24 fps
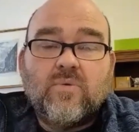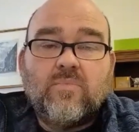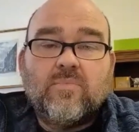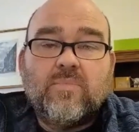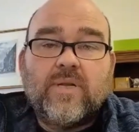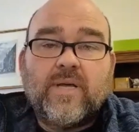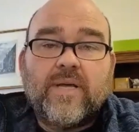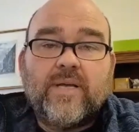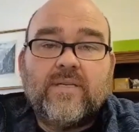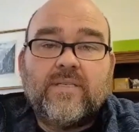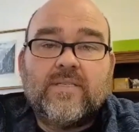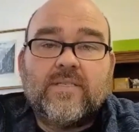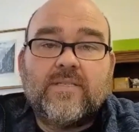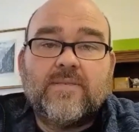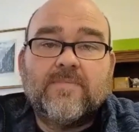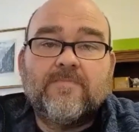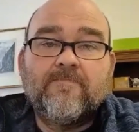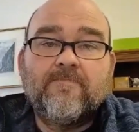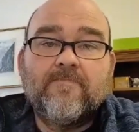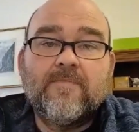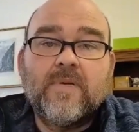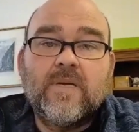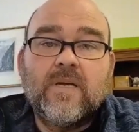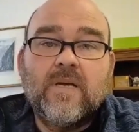updates.
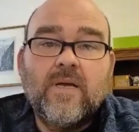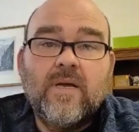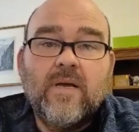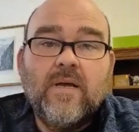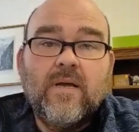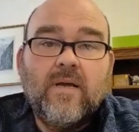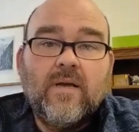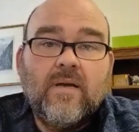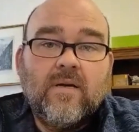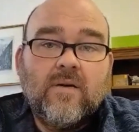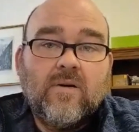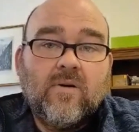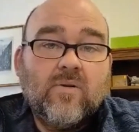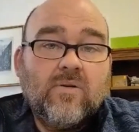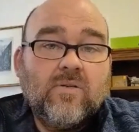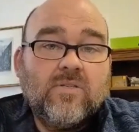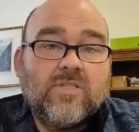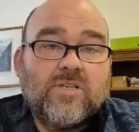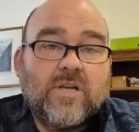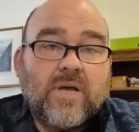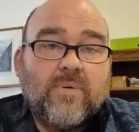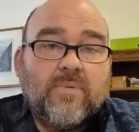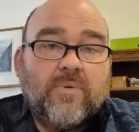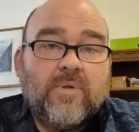
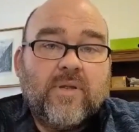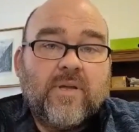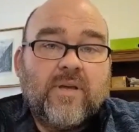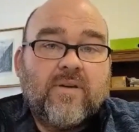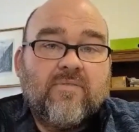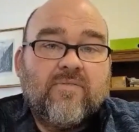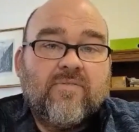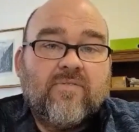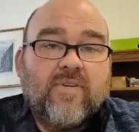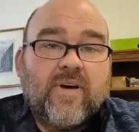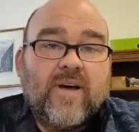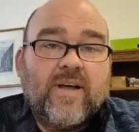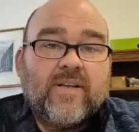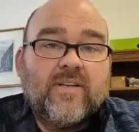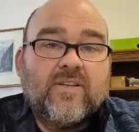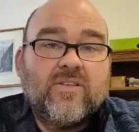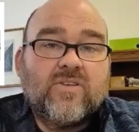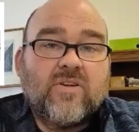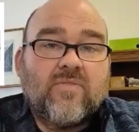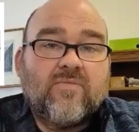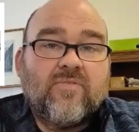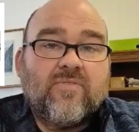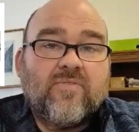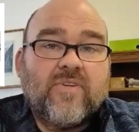Also, you can find us on